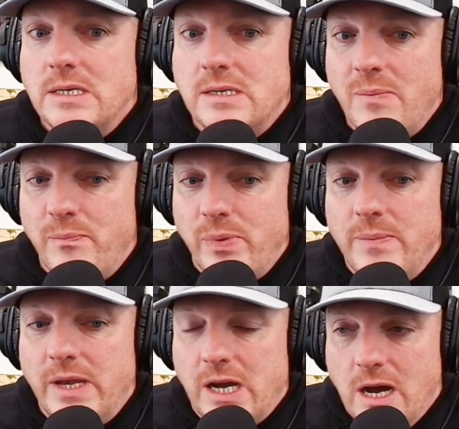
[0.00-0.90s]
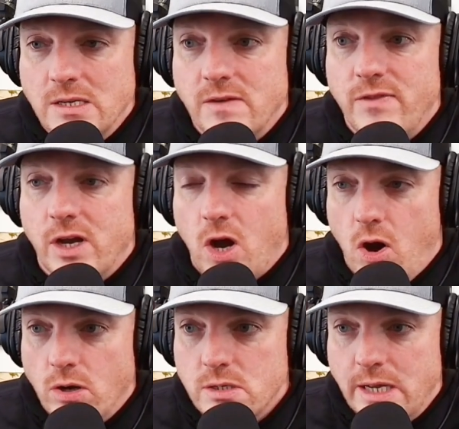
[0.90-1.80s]
Simply because of the
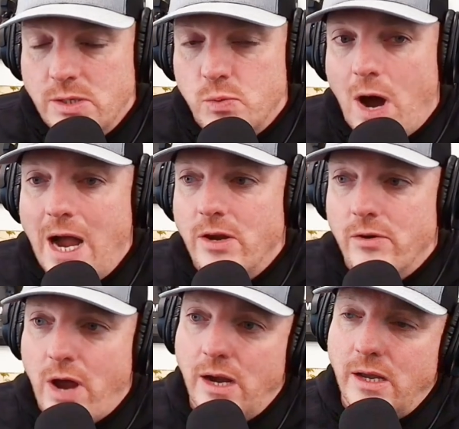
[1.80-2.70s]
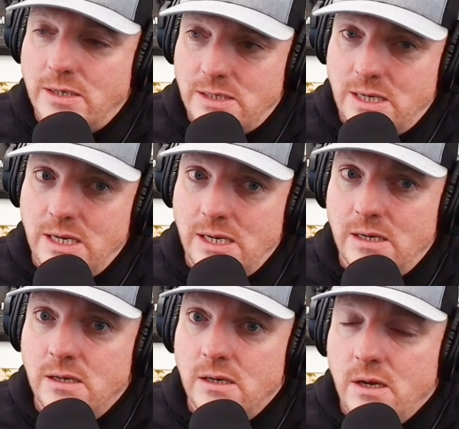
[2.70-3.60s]
cost. It's why you're not going to see.